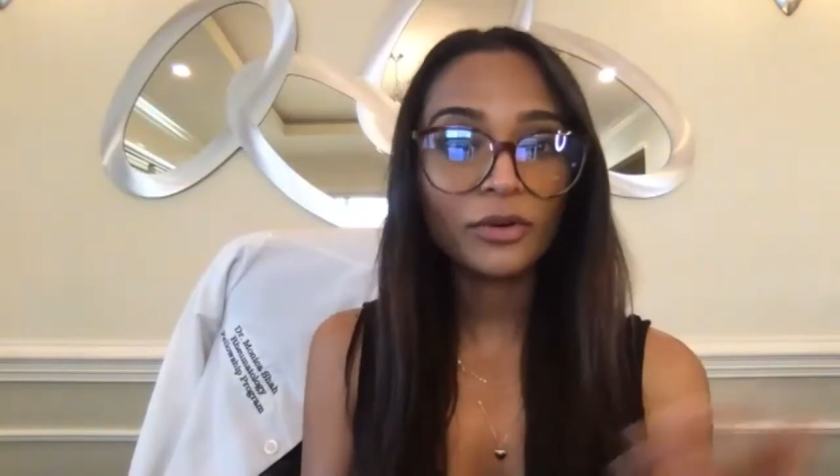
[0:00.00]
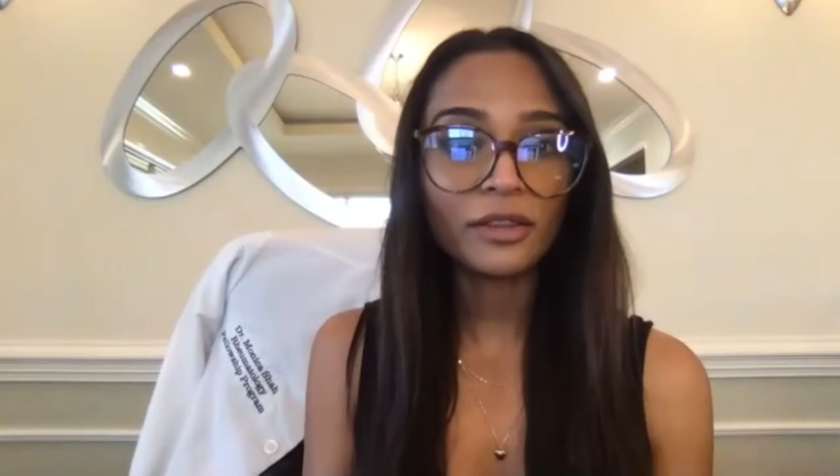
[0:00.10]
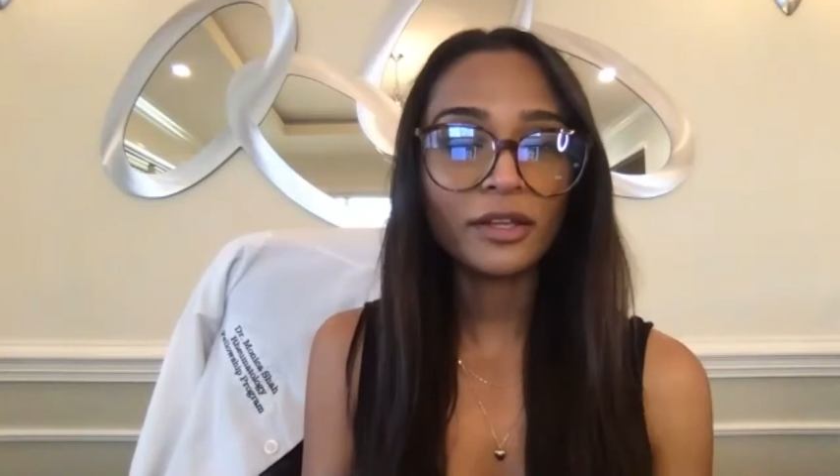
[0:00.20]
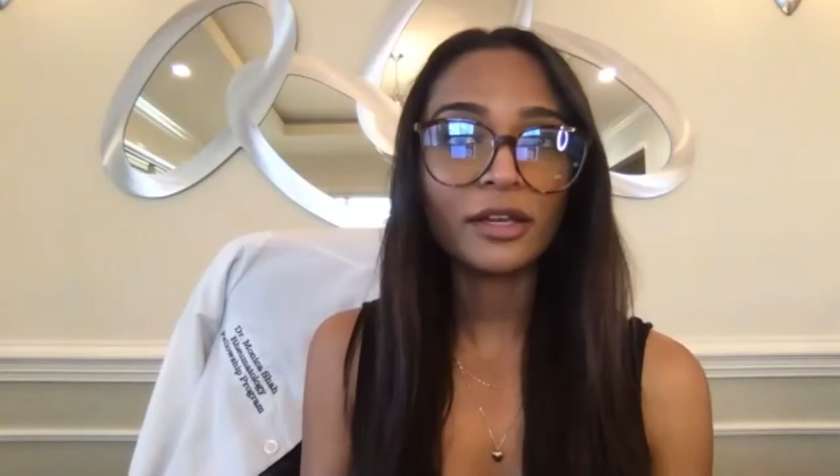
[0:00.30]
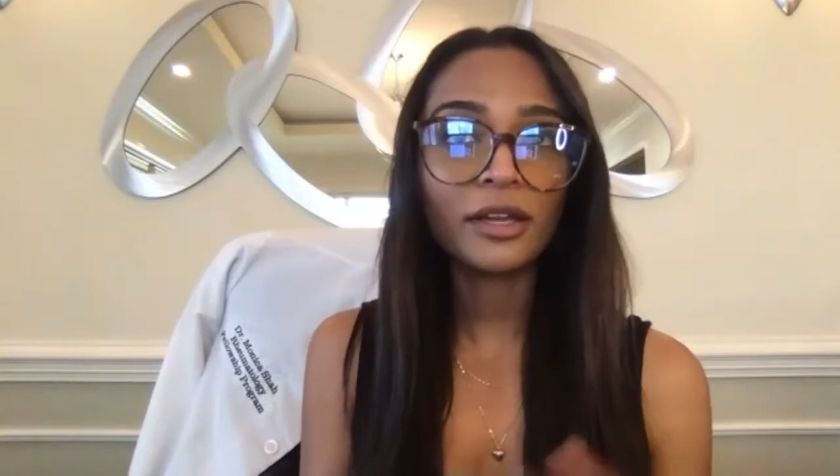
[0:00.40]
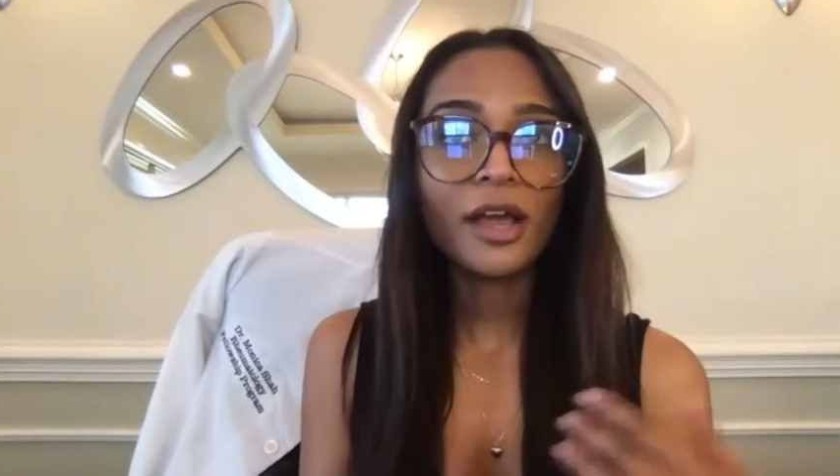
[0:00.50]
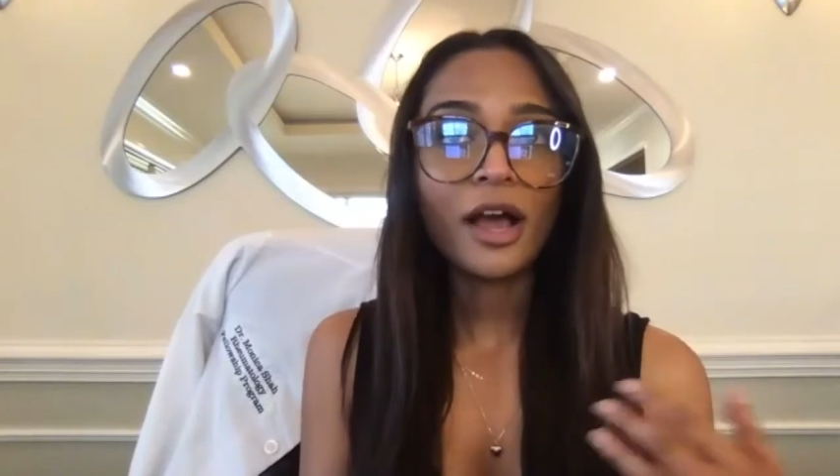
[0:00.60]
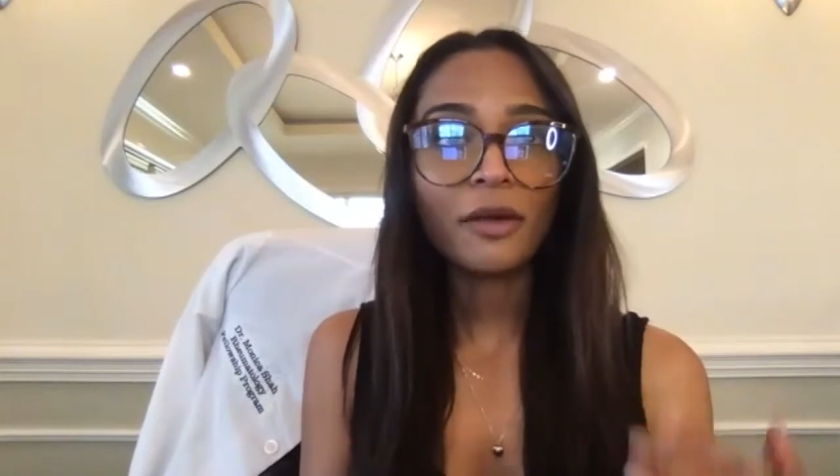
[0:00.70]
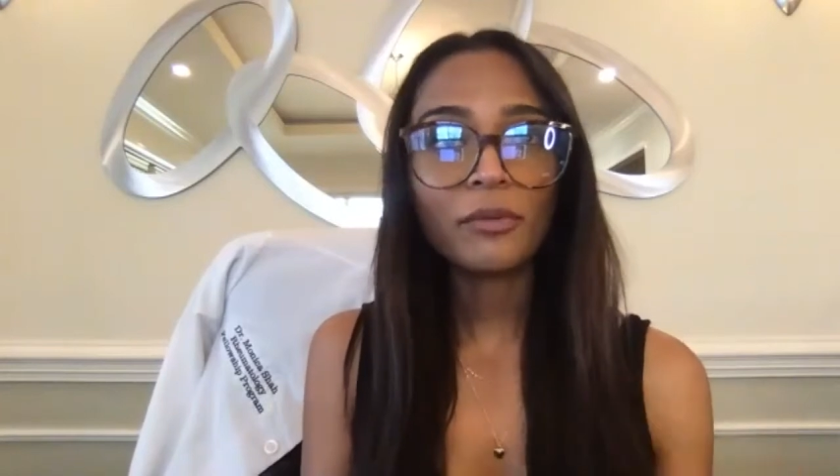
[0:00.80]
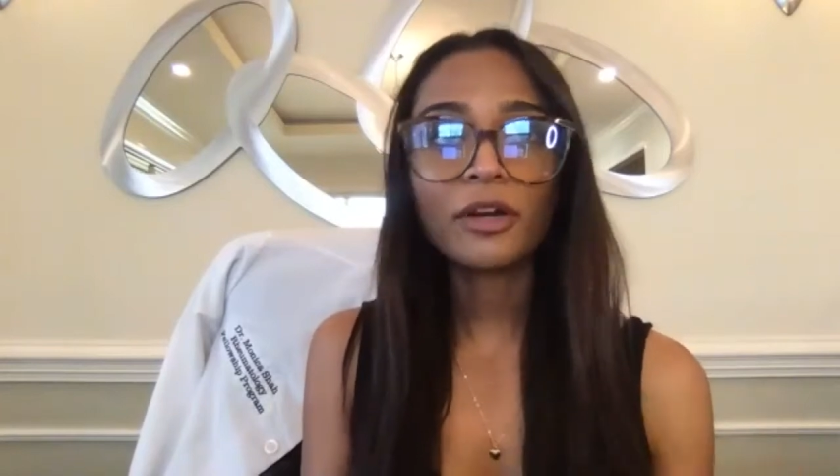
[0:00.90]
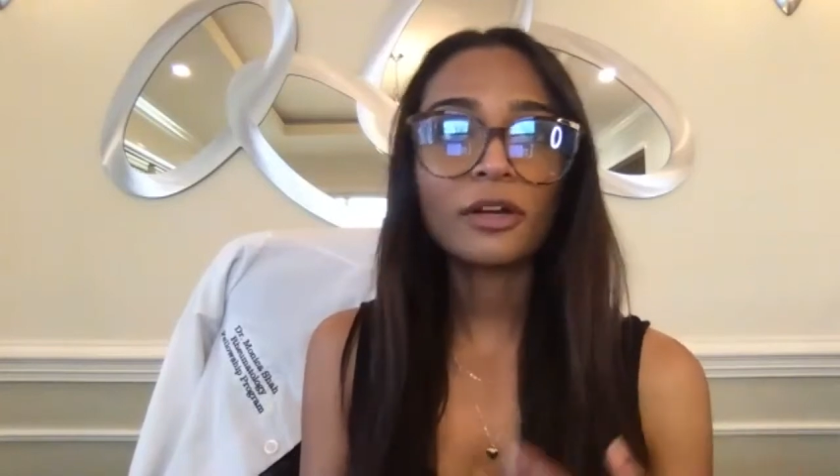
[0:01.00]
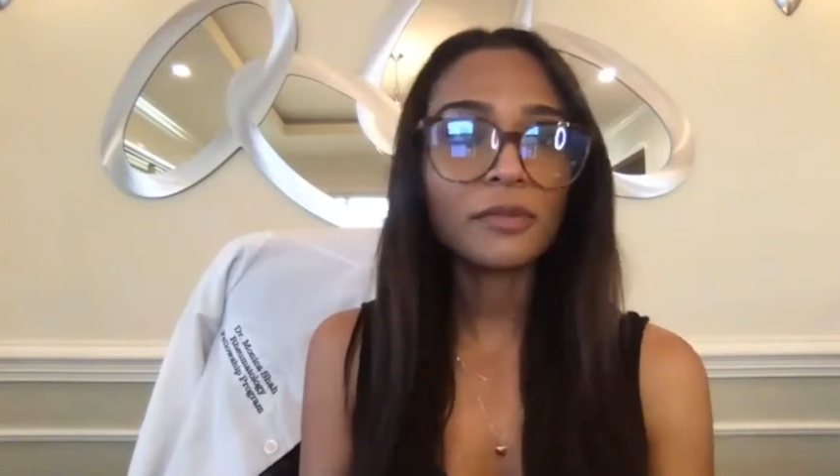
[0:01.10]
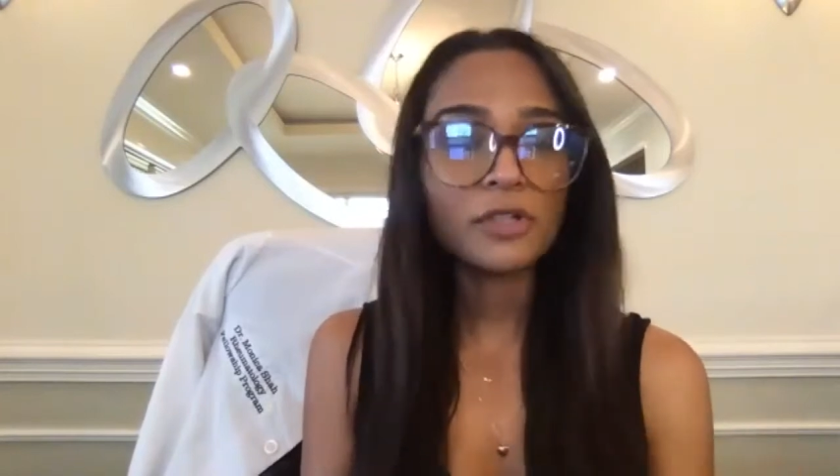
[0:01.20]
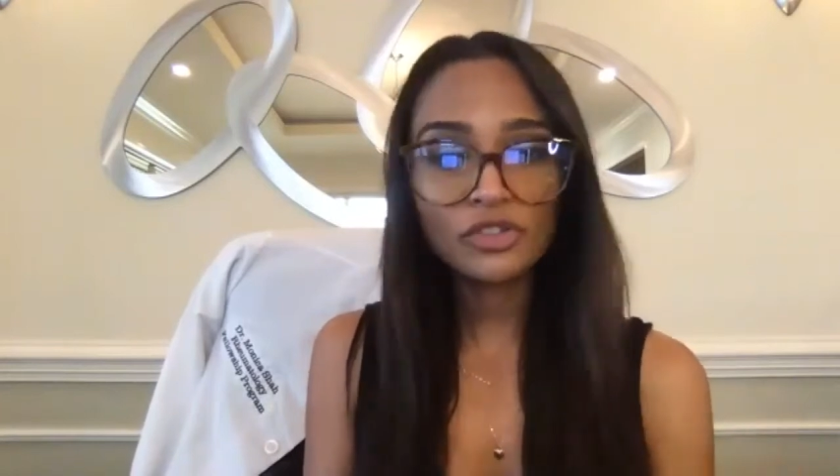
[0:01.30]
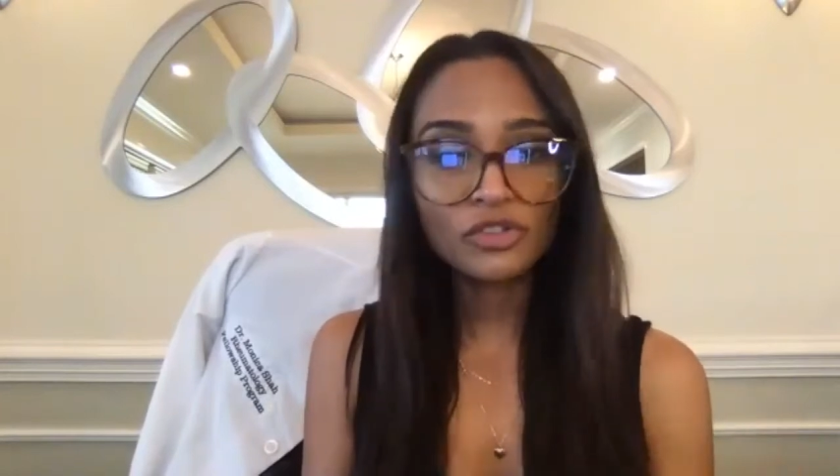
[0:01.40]
and then I went on a
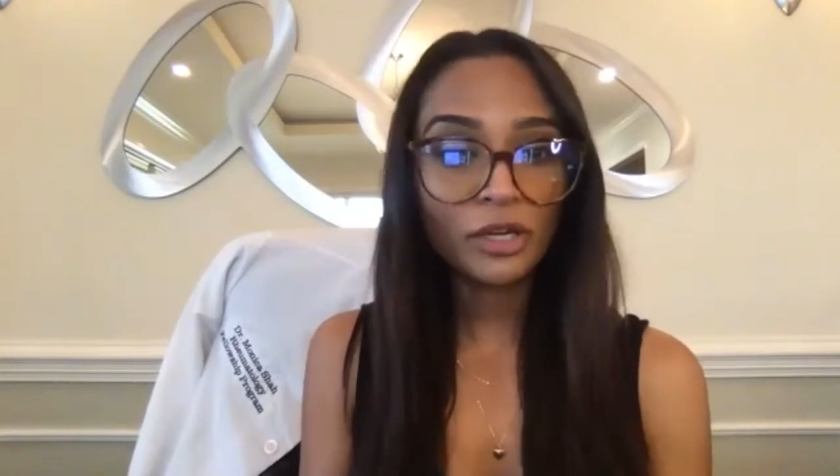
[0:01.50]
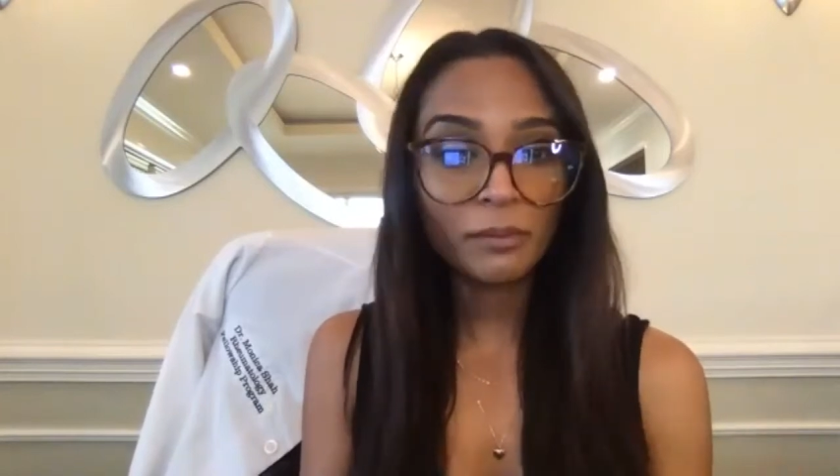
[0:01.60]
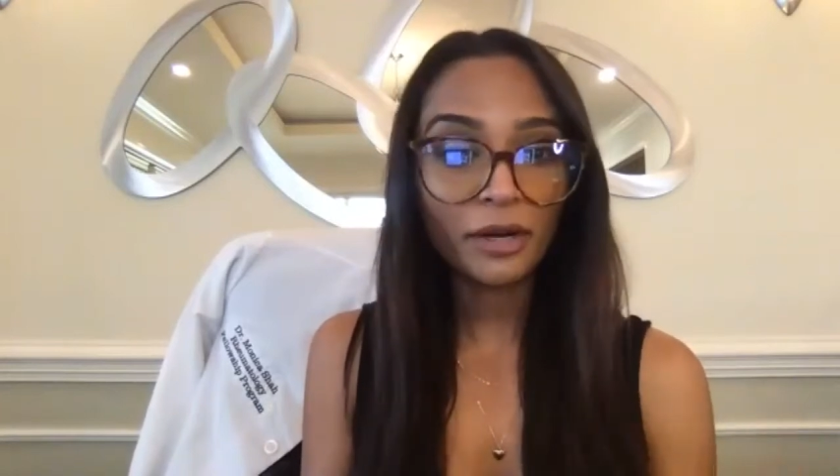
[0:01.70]
mission trip,